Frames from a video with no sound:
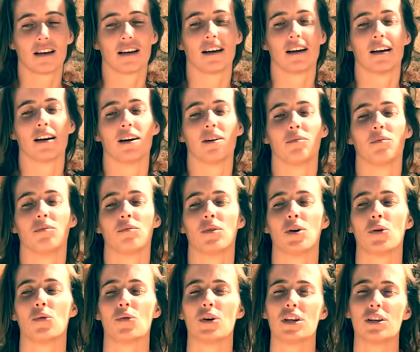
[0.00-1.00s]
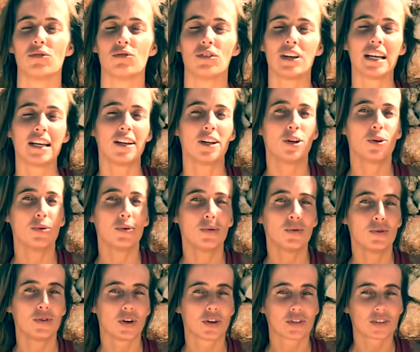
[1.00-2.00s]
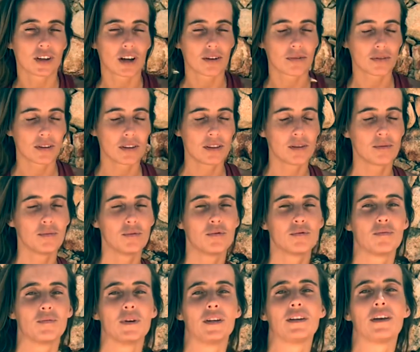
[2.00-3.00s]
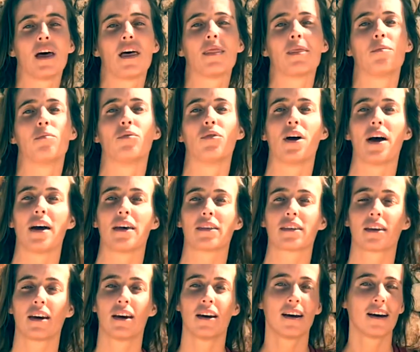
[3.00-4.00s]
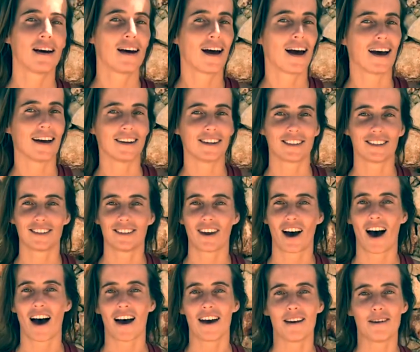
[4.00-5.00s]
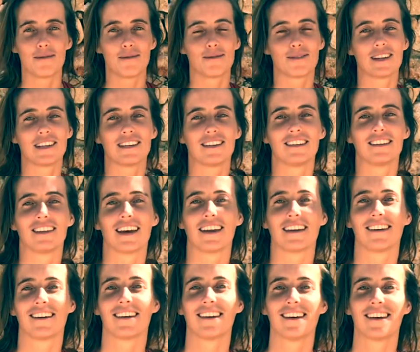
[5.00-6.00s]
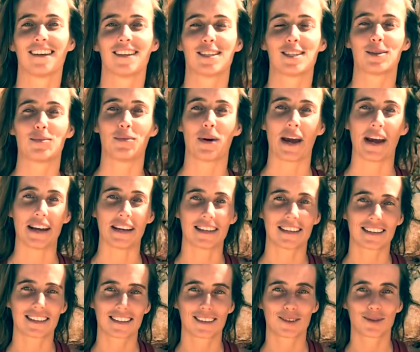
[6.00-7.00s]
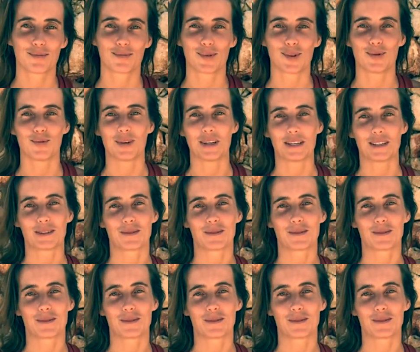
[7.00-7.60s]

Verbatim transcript: um, where you really lose yourself in the movement and the breath and just dive into that space between